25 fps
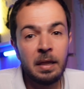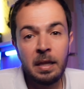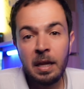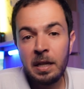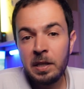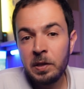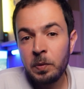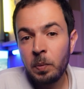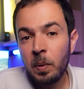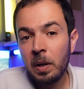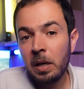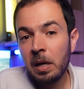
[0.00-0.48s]

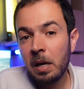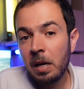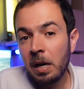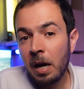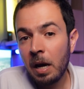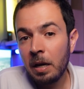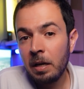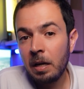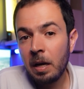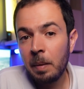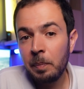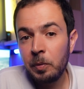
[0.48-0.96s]
that's why I
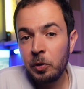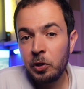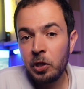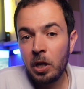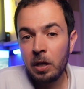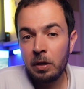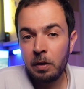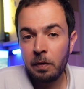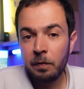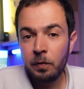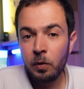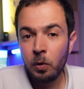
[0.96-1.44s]
highly
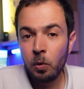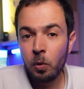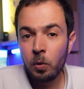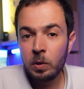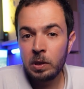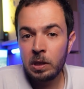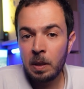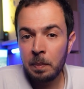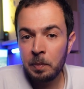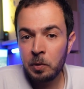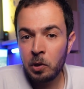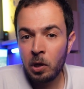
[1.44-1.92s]
appreciate if you go
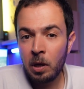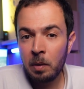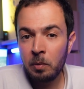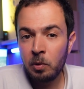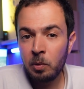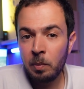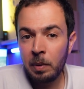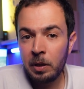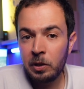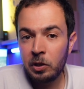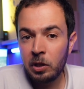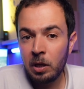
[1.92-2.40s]
subscribe
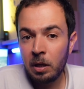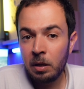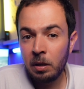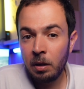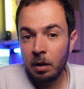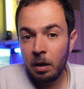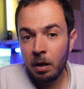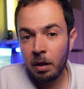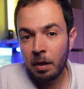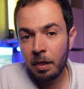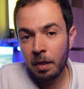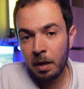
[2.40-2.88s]
to my
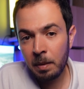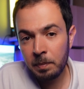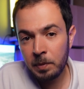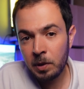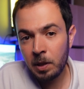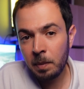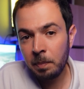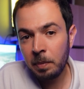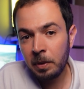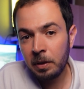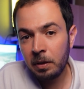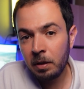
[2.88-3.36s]
channel, thumbs
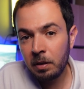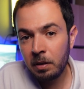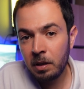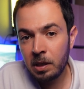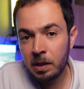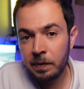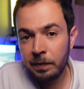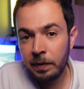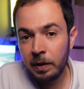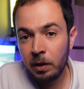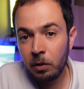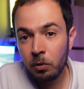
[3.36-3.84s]
up under
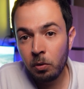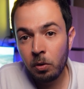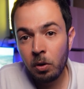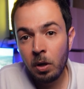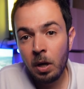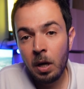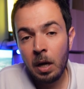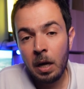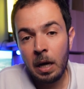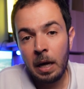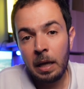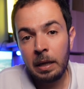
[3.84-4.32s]
this video,
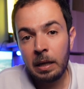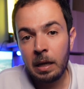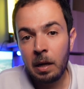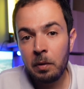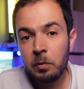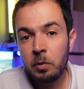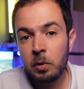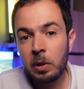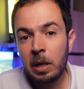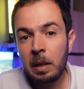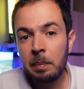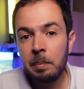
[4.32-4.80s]
and now
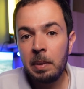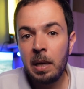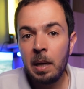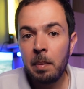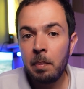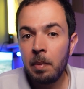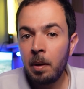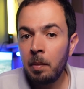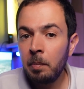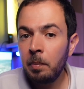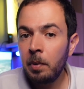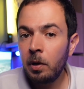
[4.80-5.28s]
you can be a
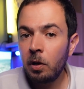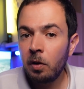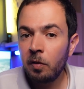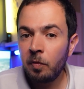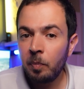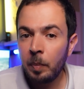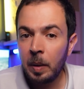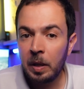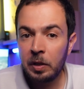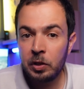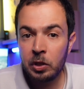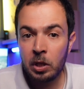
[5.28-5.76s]
member
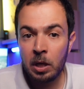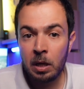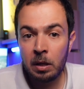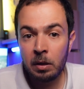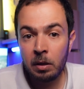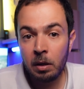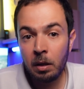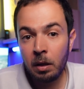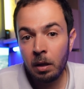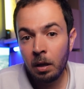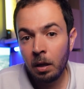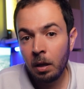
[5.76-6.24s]
of my
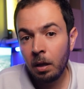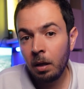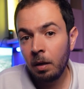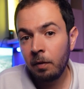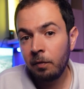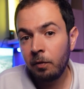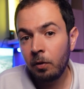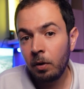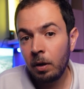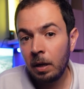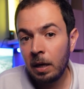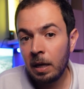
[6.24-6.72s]
channel
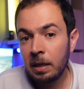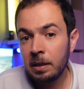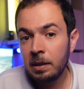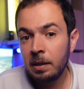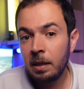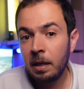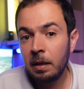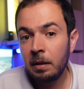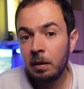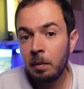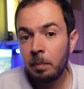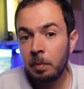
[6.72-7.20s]
for less
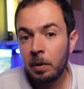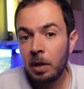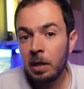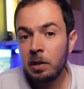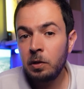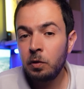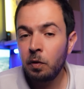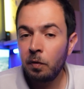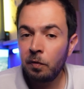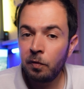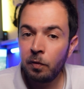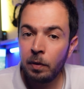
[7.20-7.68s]
than the
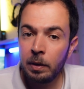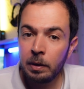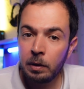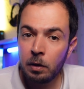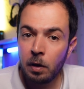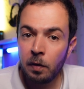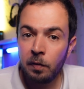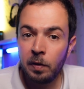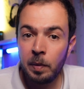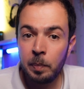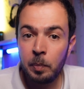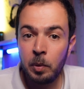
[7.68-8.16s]
price of 1
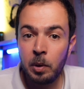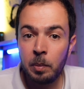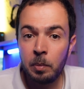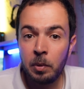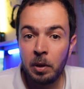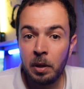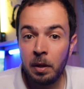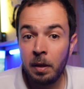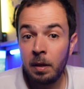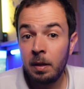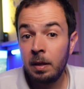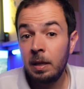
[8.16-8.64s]
coffee per
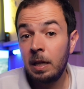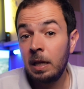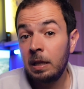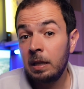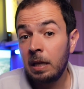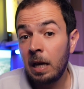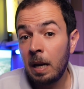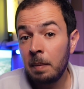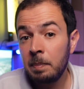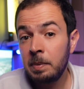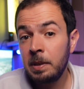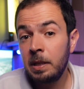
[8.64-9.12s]
month.
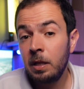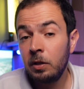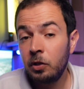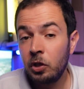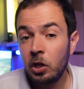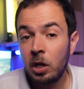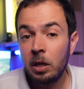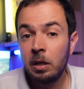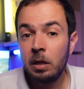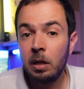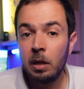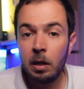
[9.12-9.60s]
That helps the
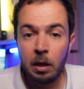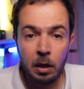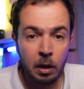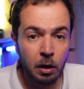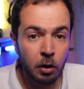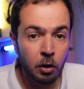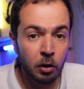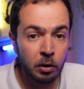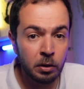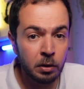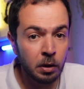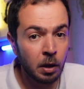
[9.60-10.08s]
channel a
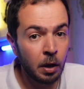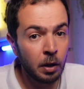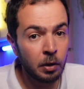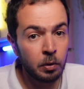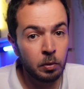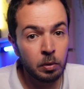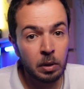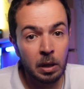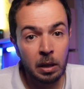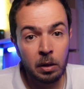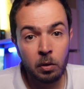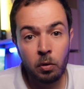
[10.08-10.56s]
lot.
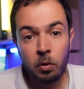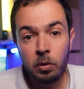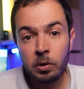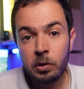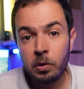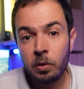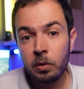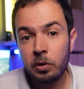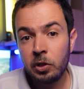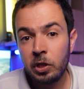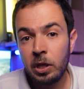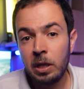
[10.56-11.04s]
You can
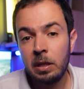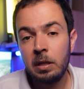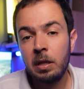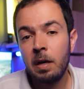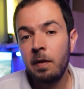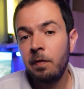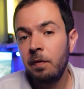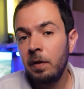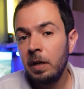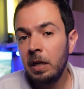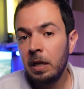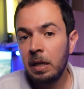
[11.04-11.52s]
also check the
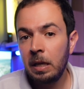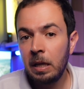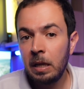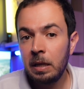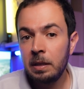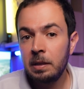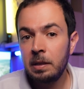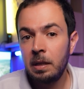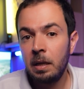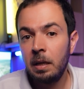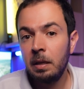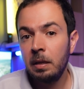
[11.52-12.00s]
affiliate
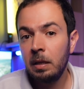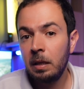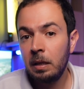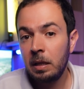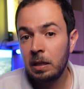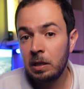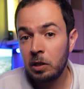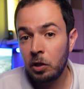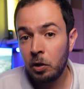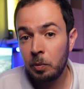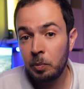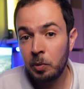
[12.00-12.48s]
links in the
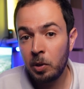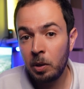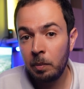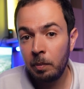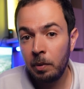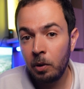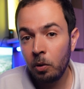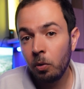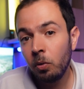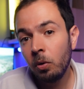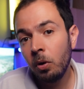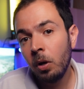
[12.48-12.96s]
description
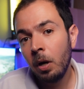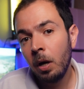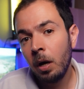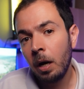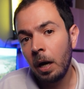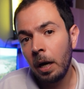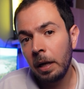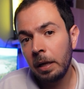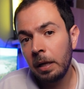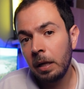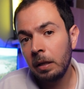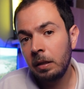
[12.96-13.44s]
below.
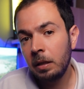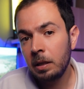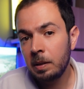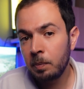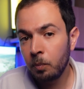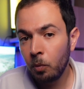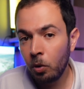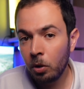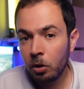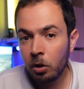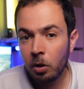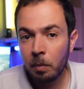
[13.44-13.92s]
I get a
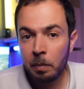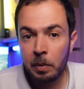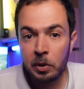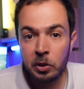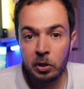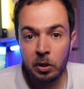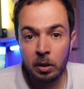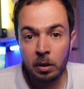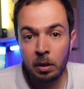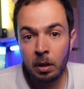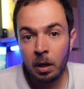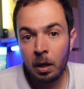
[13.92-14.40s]
small
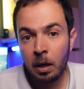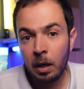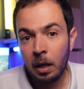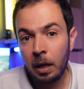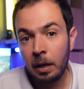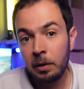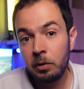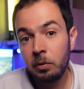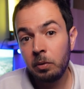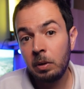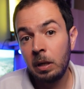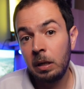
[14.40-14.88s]
commission,
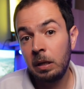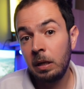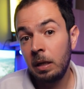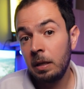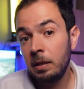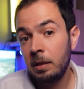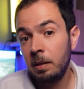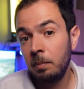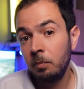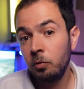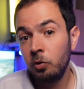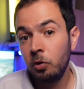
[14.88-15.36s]
and you can
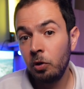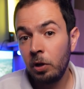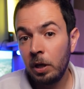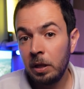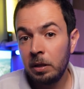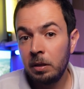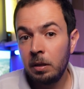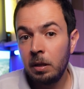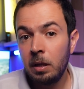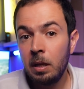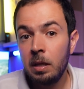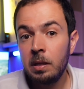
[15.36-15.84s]
get some
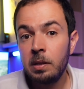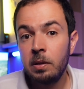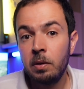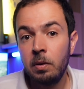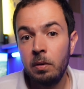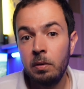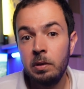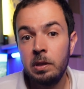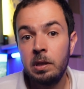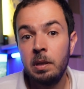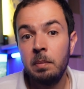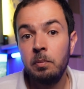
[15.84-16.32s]
great deals
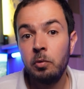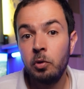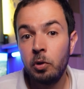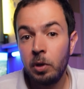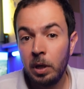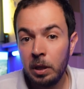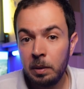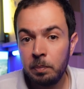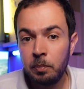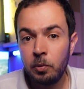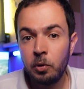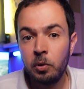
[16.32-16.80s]
on some
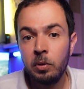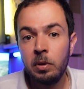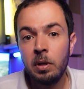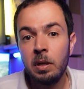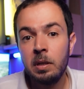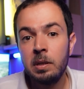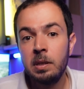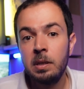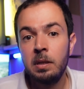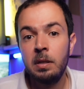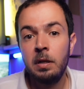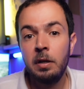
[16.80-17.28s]
great
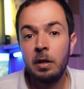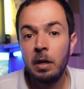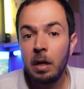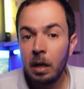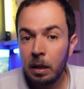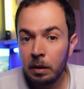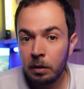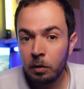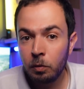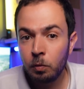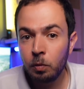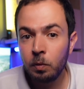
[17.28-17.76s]
products
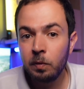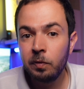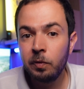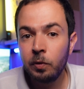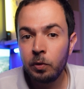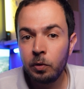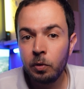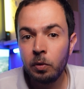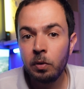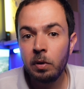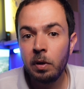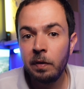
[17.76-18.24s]
related to
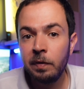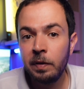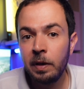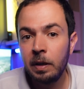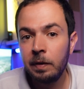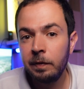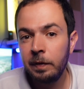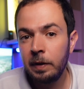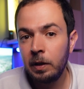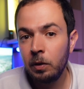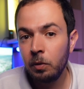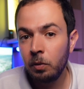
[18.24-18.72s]
photography
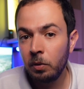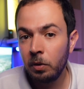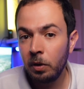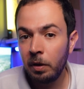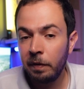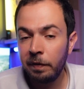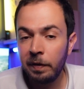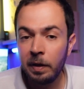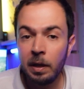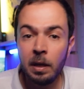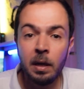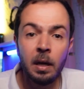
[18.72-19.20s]
and
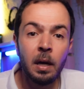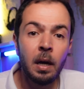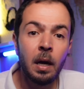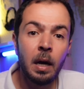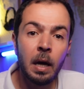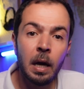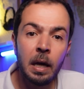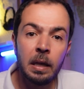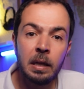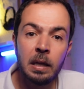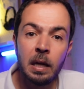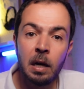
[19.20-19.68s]
videography.
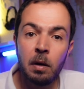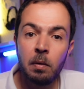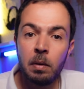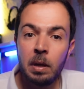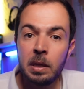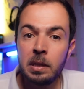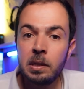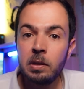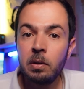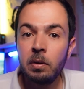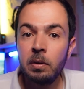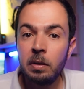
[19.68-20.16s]
And now
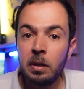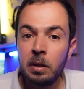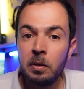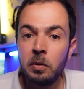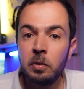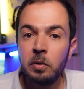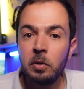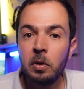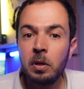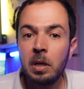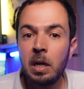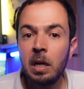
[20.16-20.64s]
let's
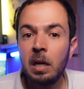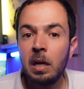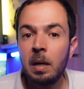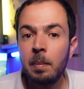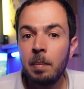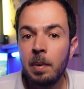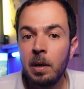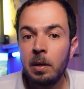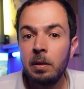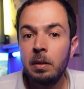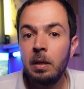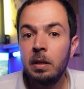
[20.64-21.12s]
continue talking
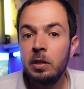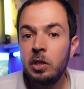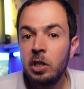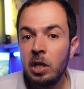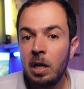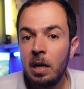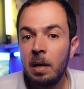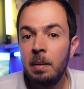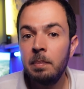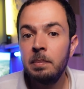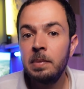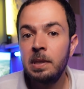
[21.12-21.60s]
about the
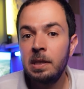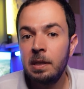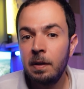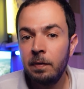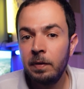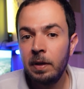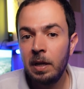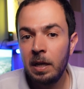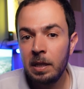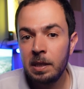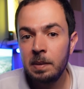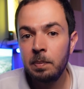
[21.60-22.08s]

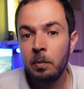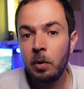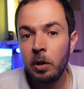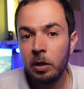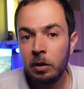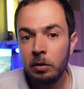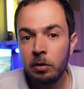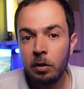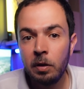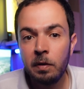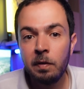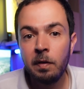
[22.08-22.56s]
GM7S
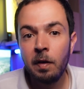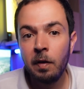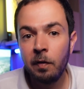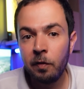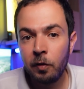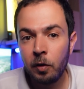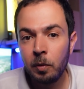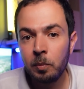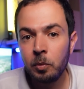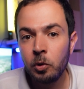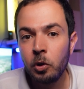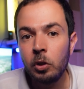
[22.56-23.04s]
monitor
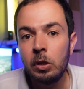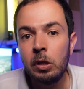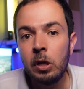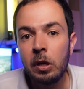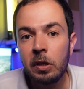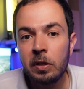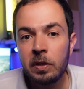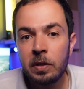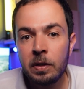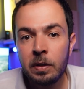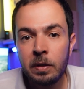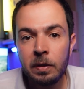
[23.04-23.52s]
from
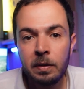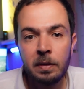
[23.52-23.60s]
Godox.